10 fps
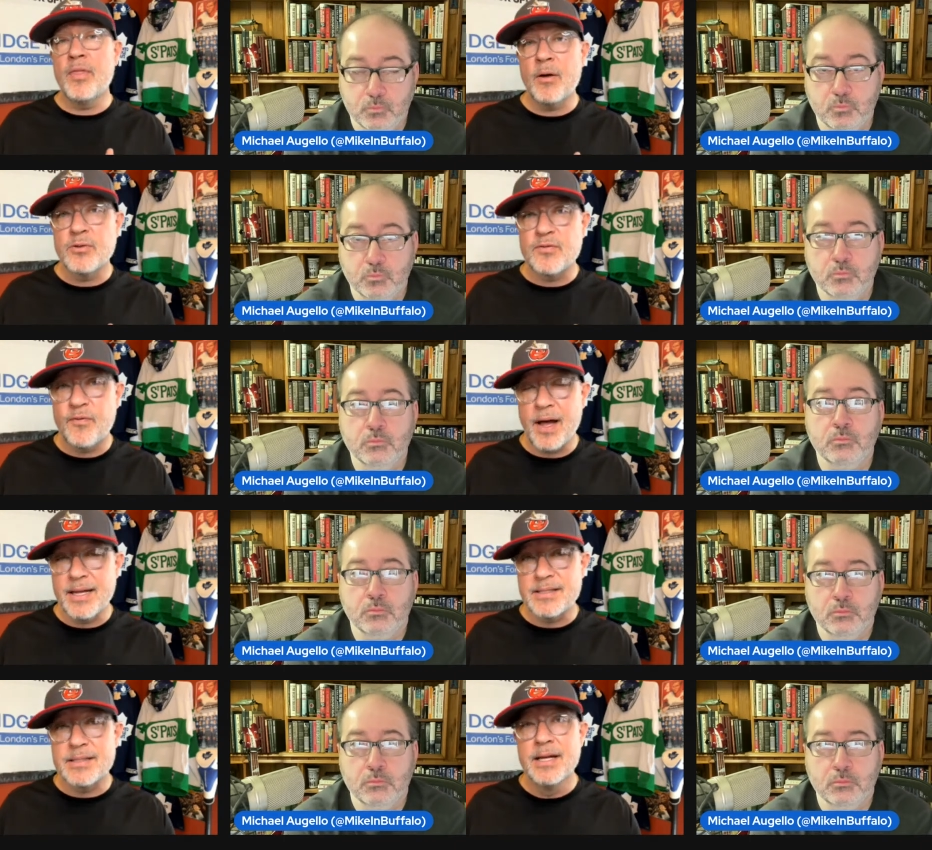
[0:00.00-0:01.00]
Speaker 1: those
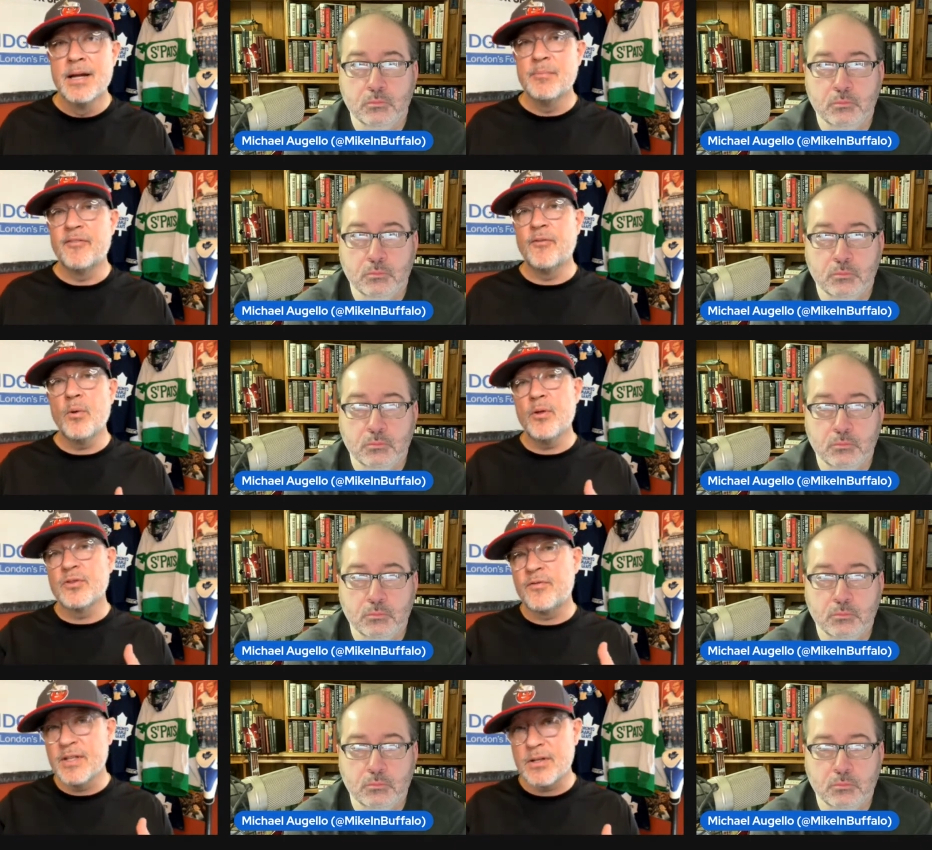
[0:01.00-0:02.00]
fights, before those
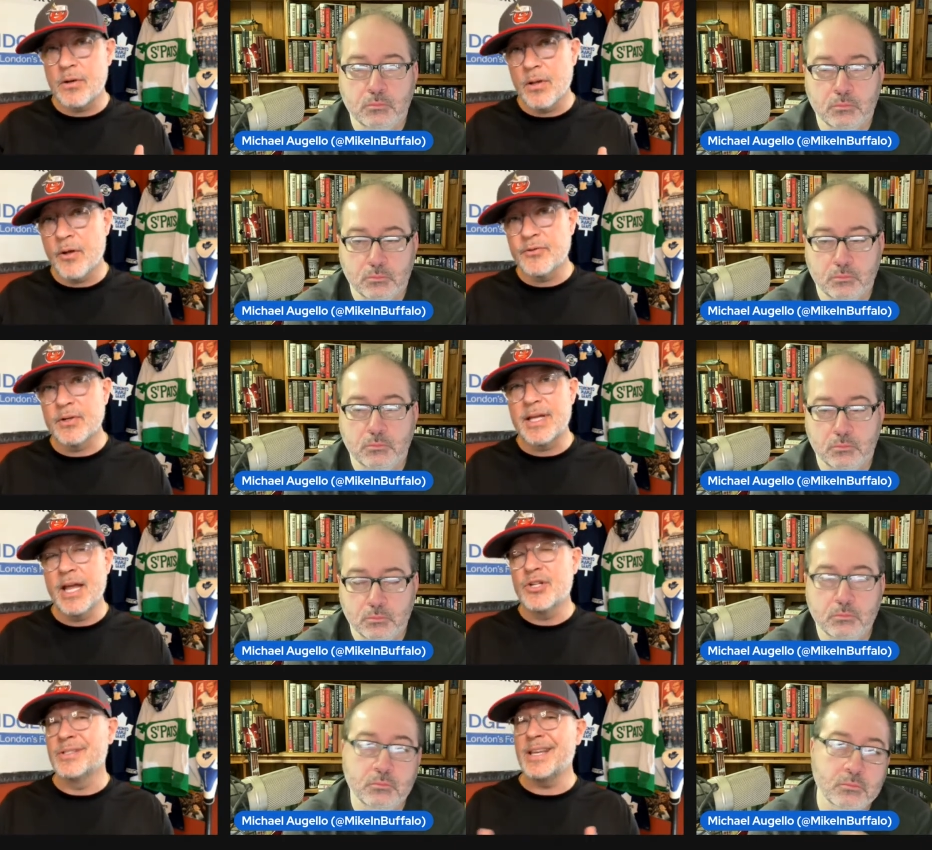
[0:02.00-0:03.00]
physical
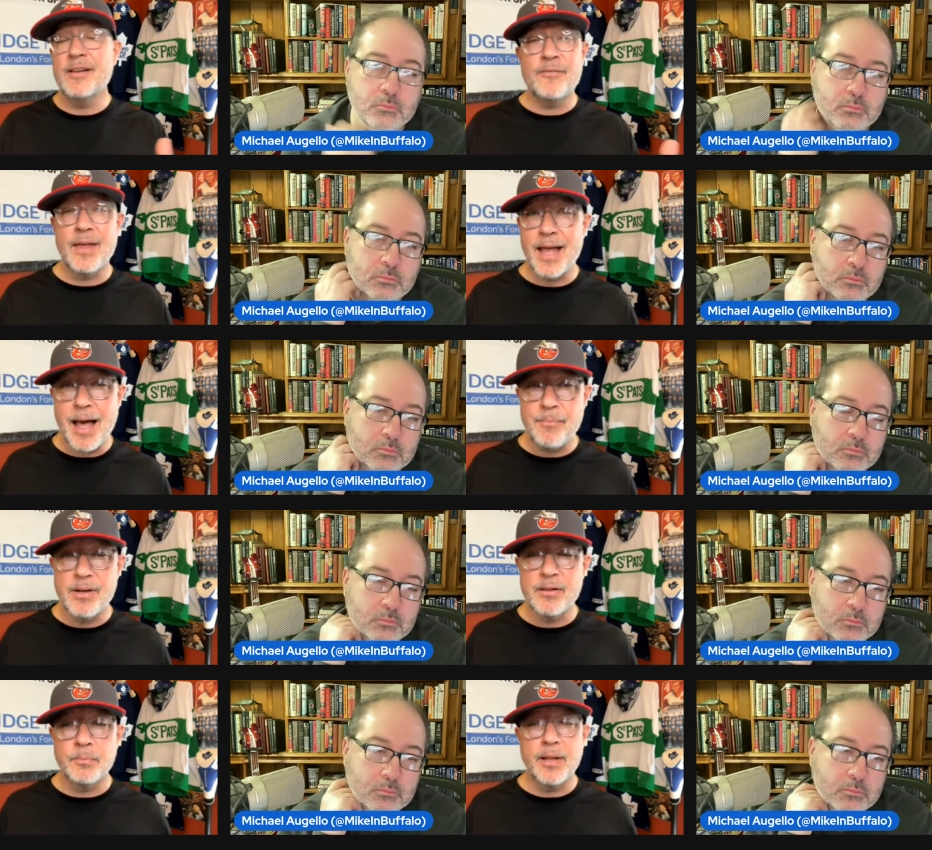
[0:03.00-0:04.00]
altercations, if they happen
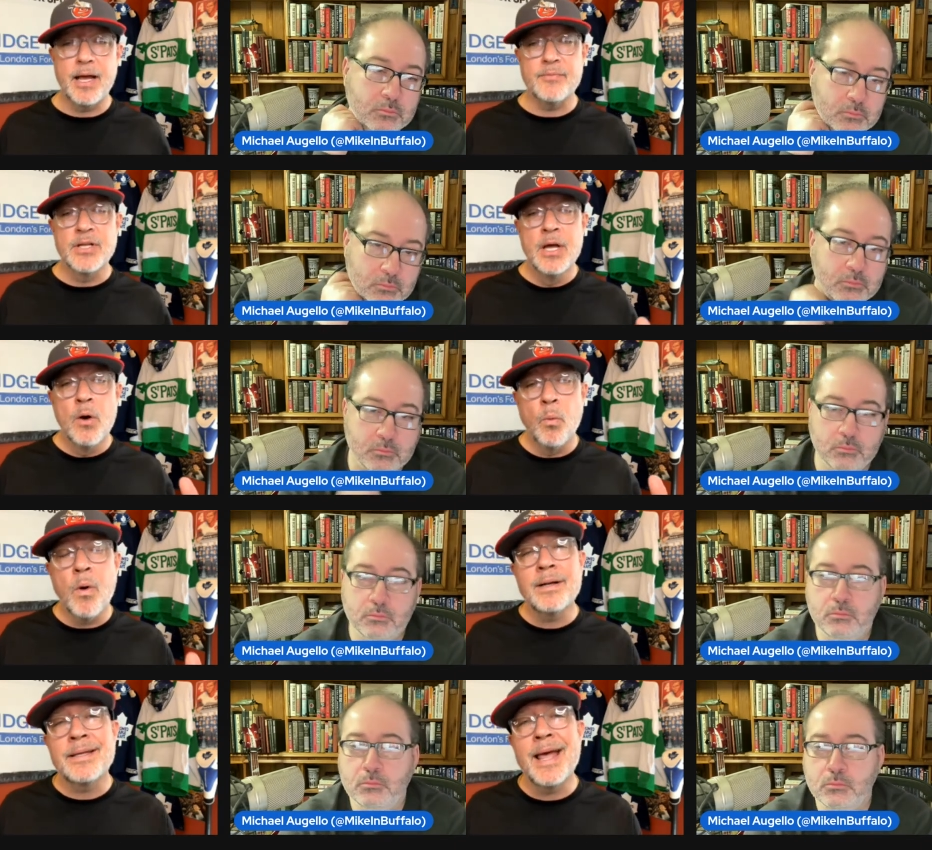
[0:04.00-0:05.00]
in the playoffs,
Speaker 2: mm-hmm.
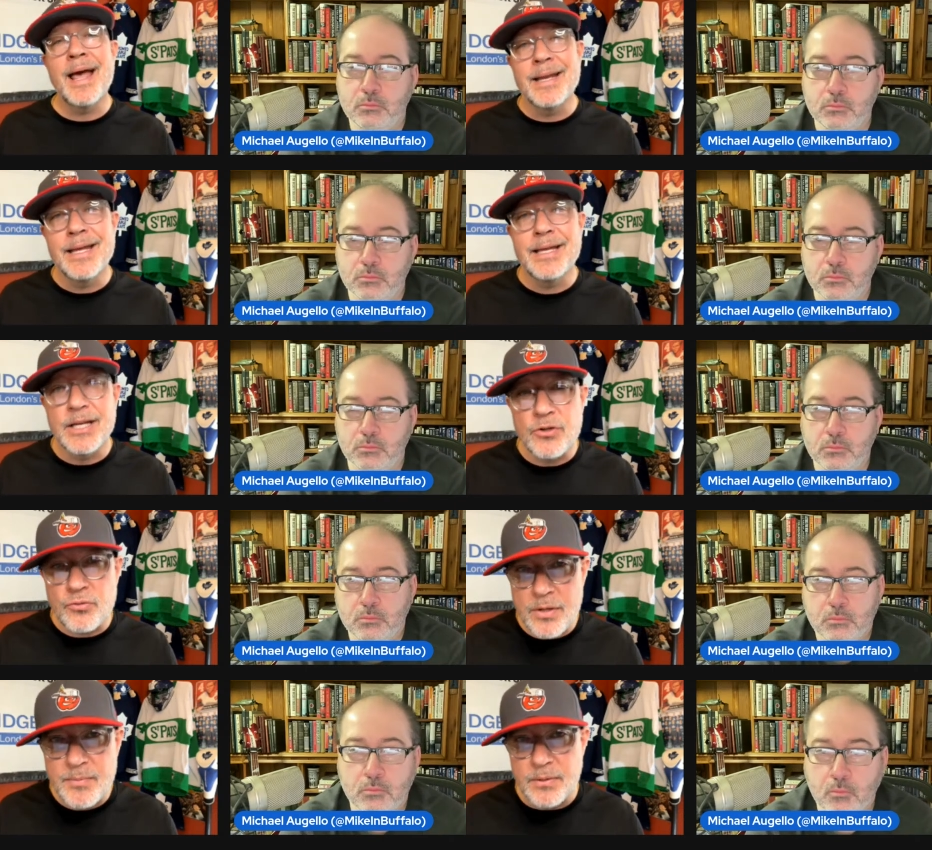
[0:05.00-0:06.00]
what can he
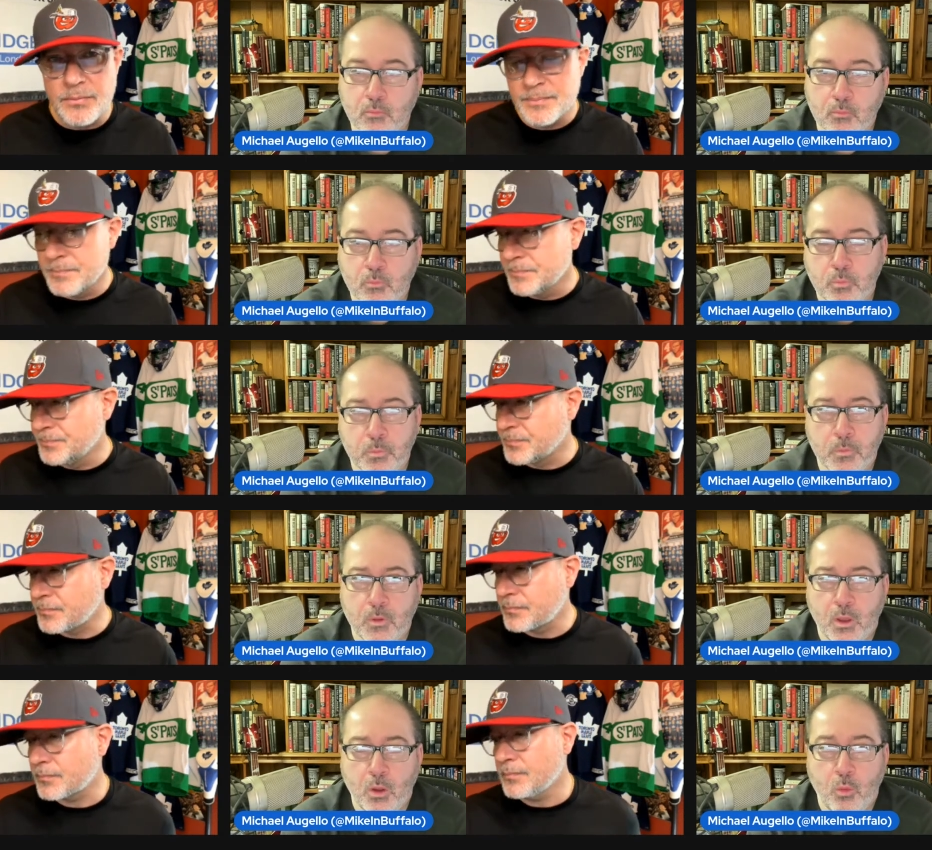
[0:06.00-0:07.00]
contribute?
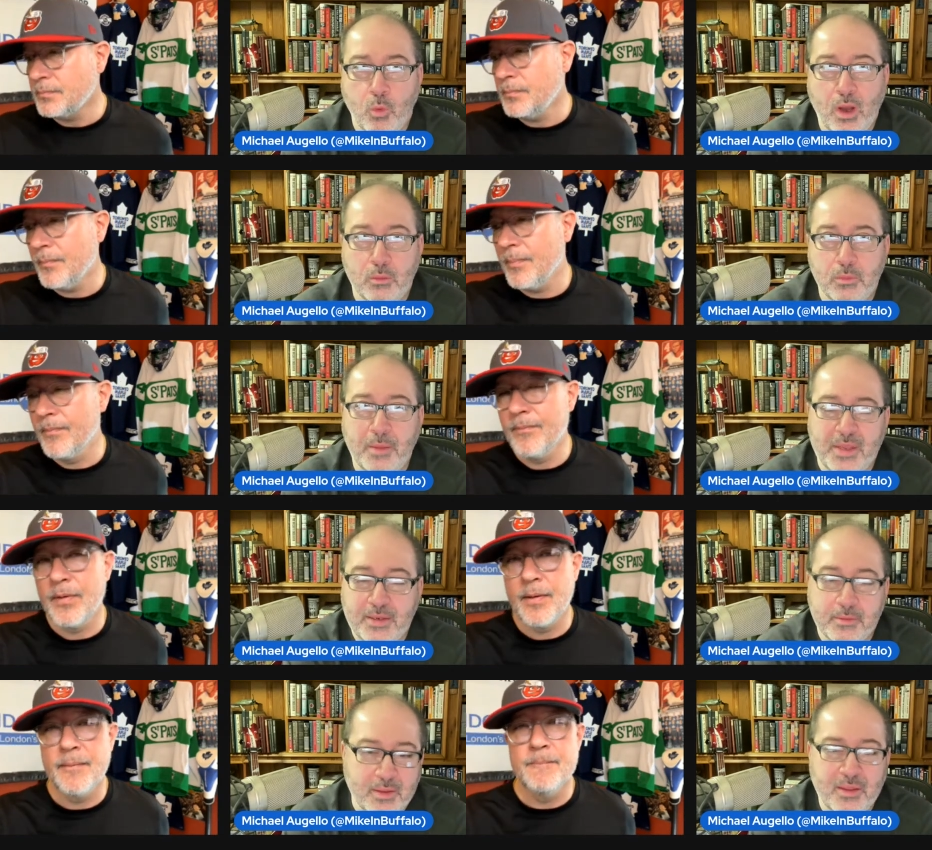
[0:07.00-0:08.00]
Well, I
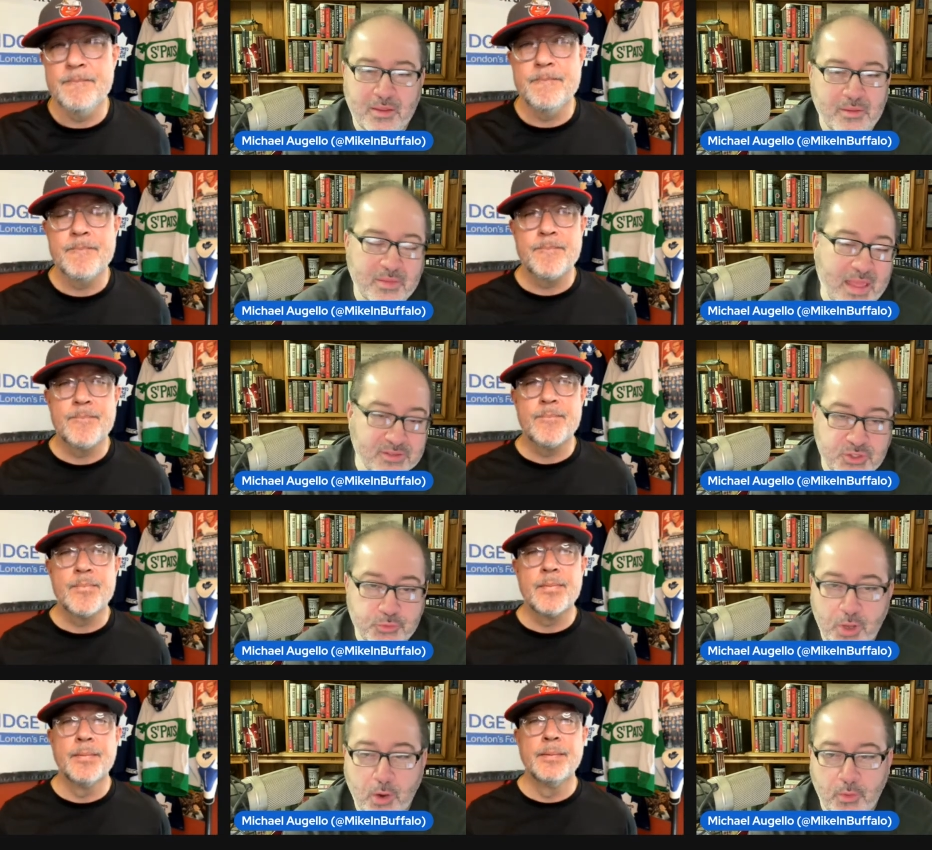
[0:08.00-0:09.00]
mean, as you
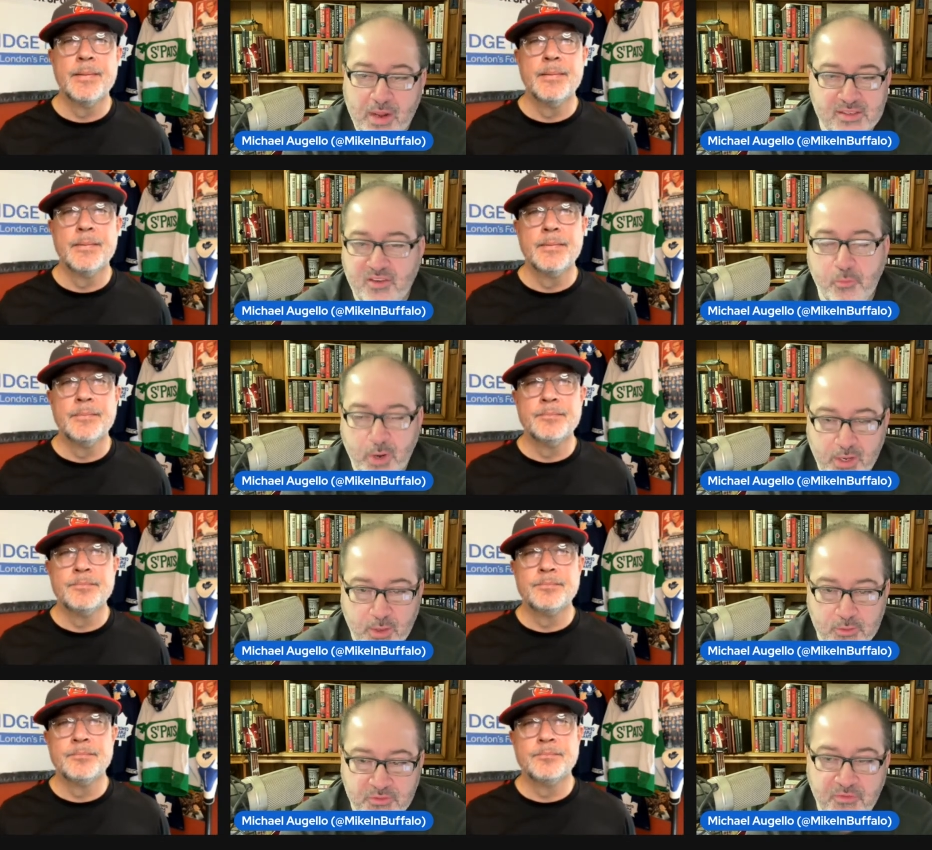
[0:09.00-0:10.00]
know, and as everybody
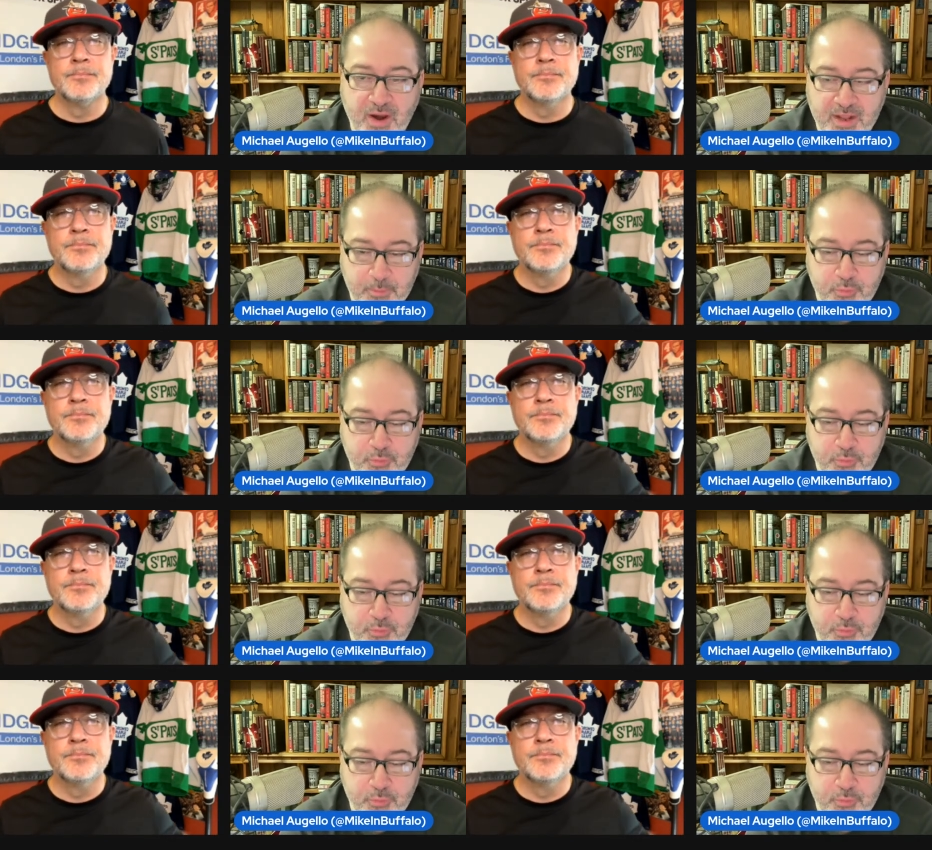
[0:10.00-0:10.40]
knows, fighting